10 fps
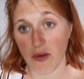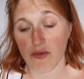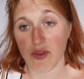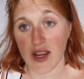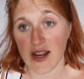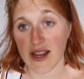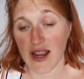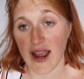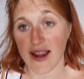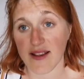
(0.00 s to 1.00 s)

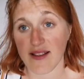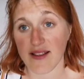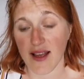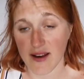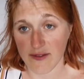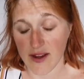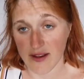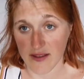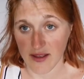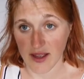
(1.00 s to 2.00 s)
really
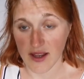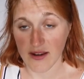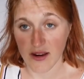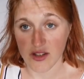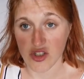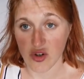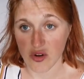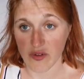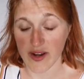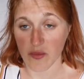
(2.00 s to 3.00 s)
accelerated
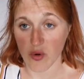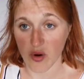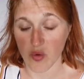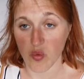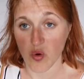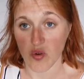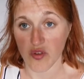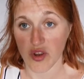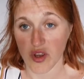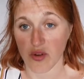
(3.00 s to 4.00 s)
during World War
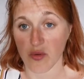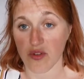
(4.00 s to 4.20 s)
II.